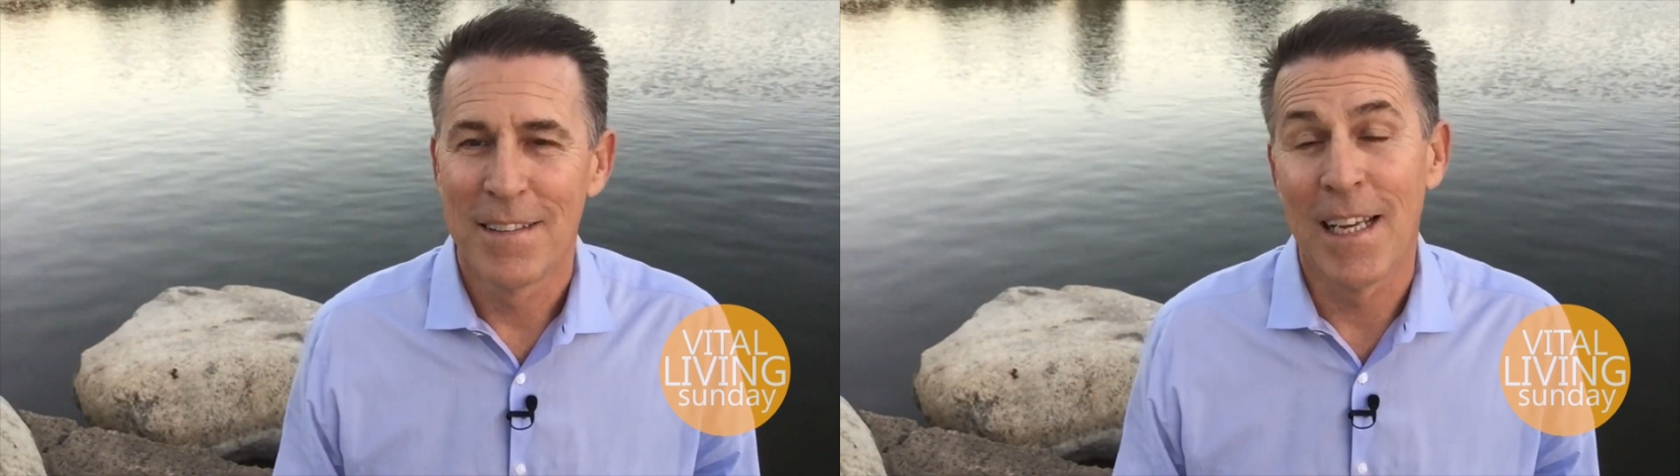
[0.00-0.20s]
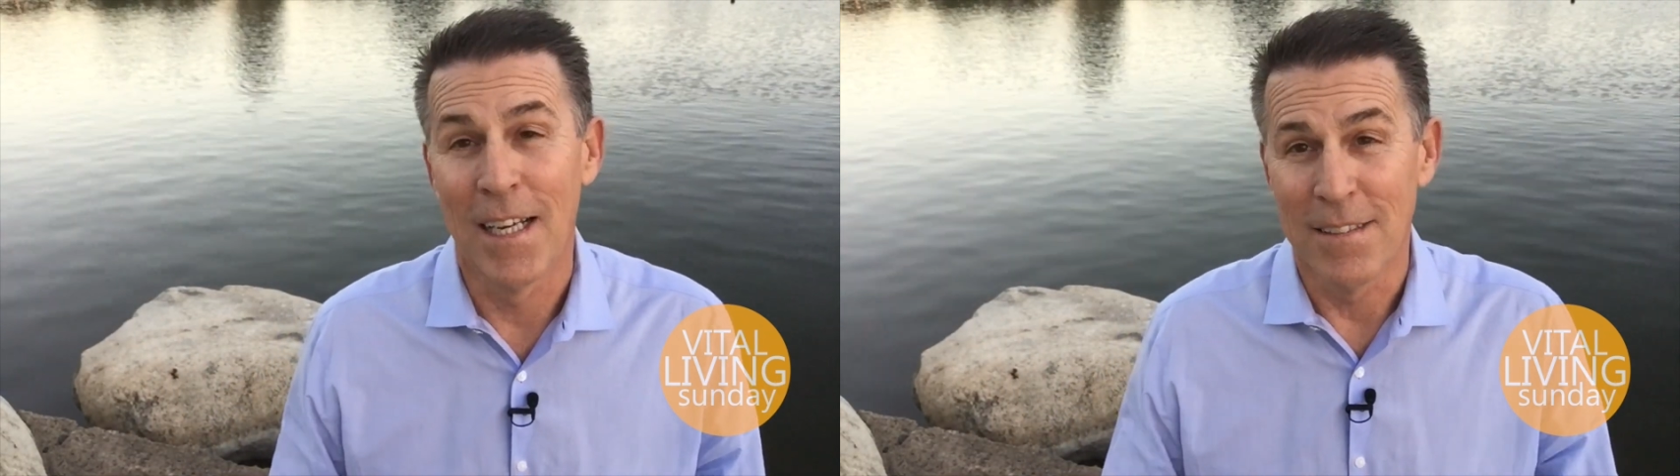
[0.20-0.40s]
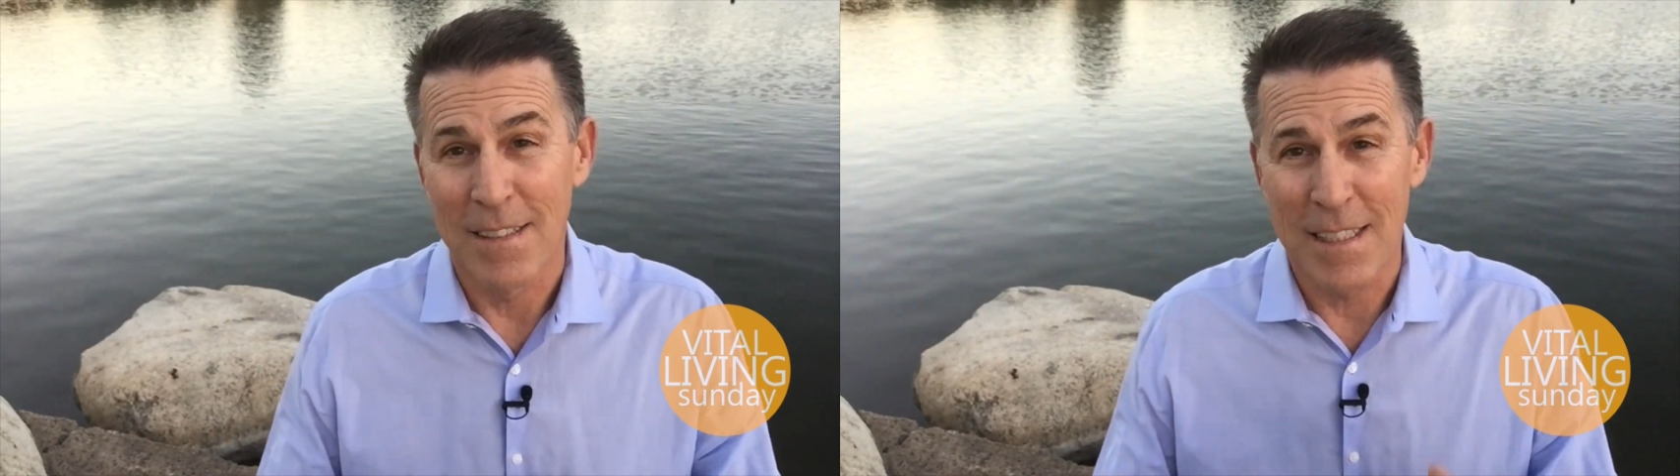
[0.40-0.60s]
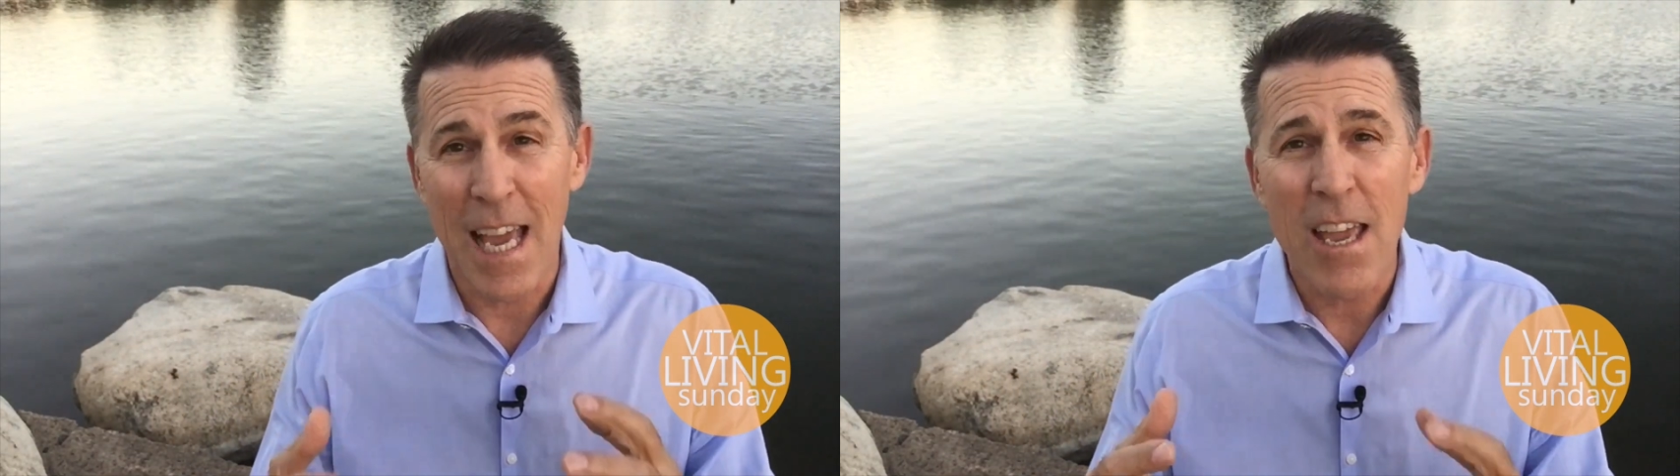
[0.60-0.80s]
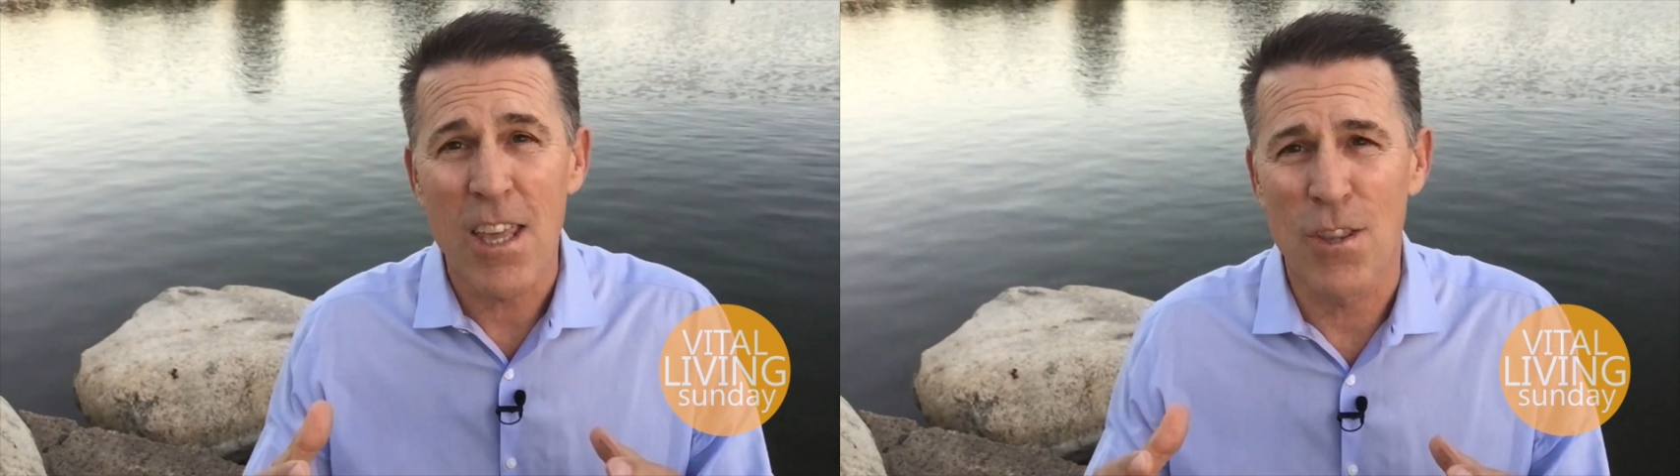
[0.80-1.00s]
Now, to
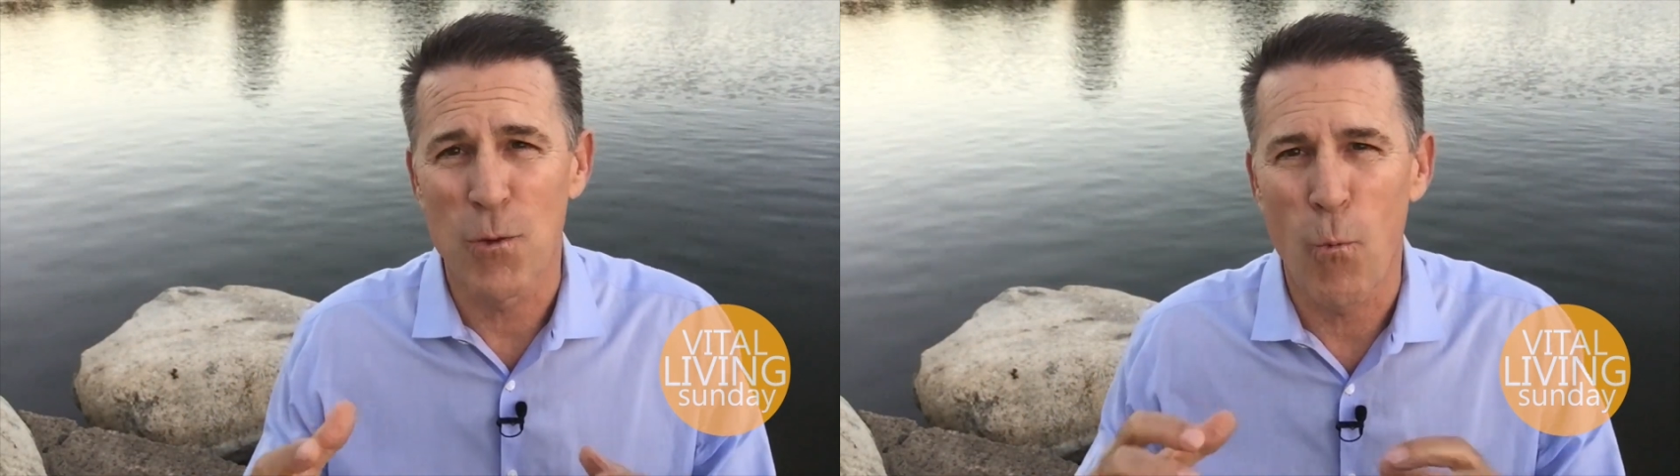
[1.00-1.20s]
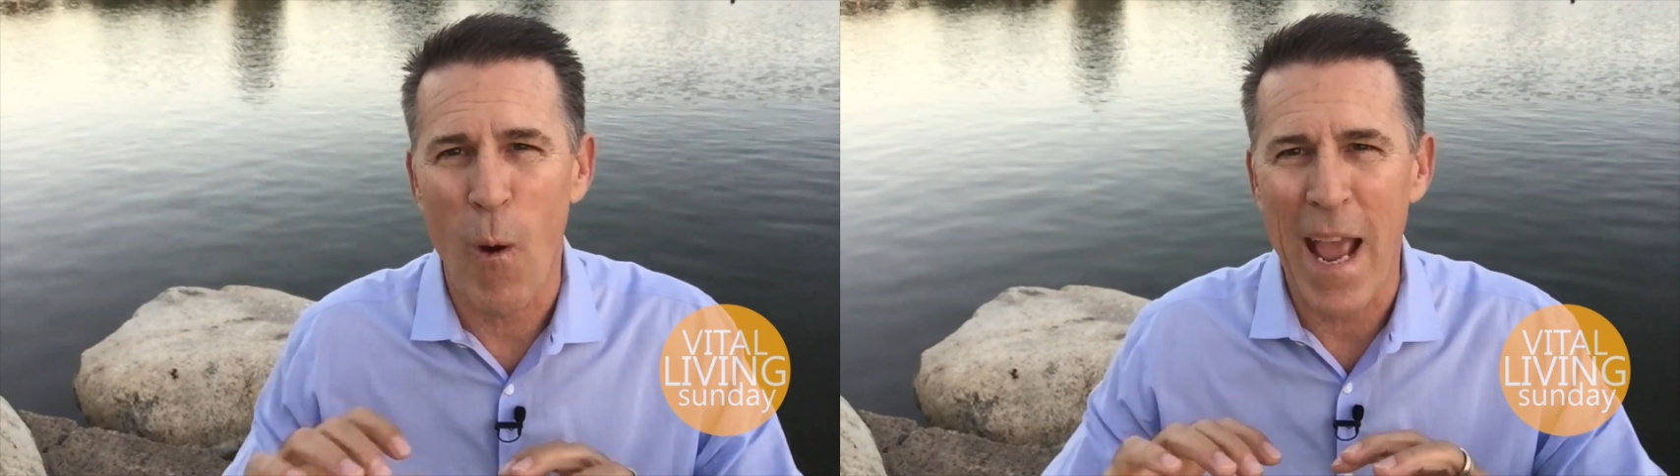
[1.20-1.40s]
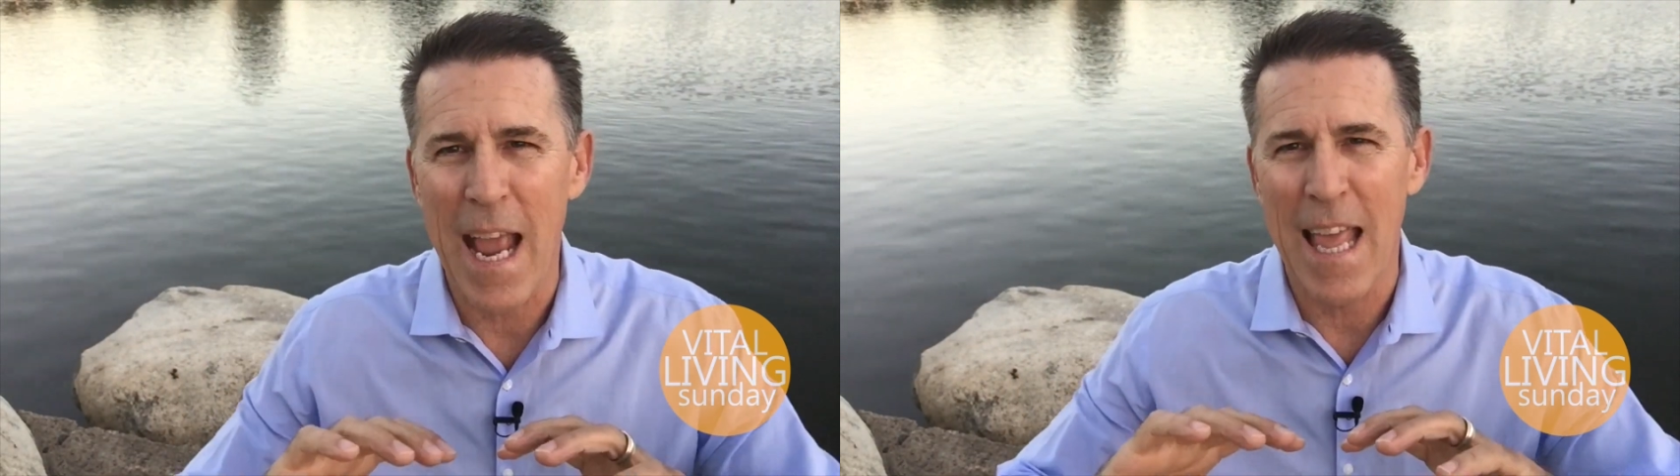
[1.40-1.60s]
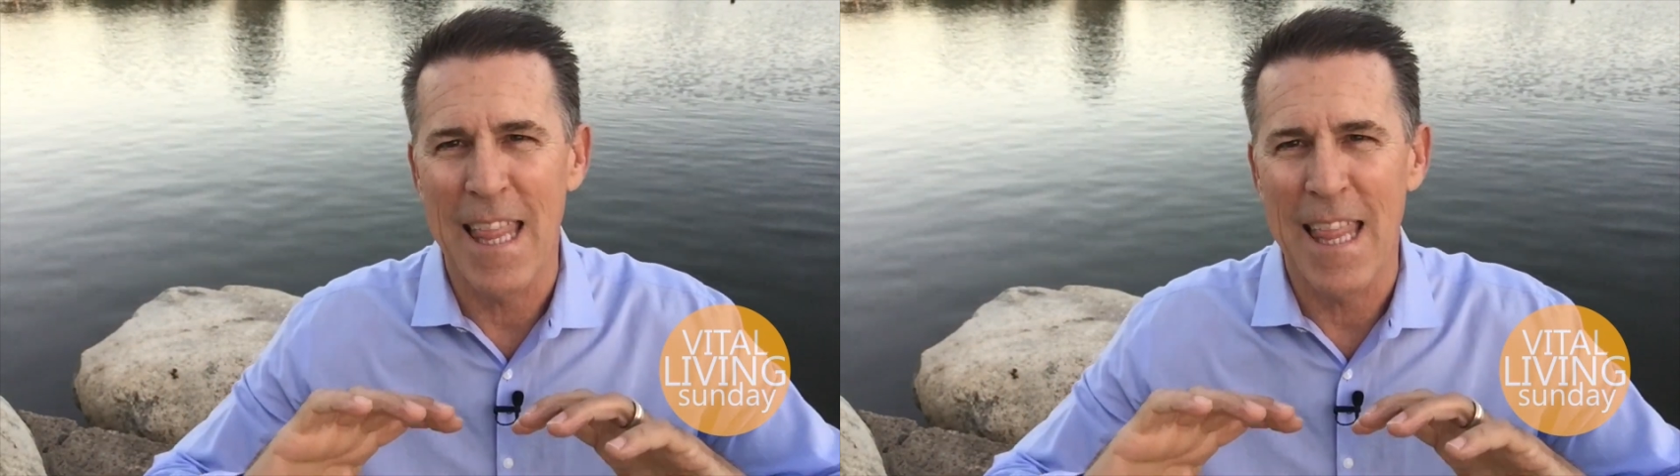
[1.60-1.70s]
tell you the way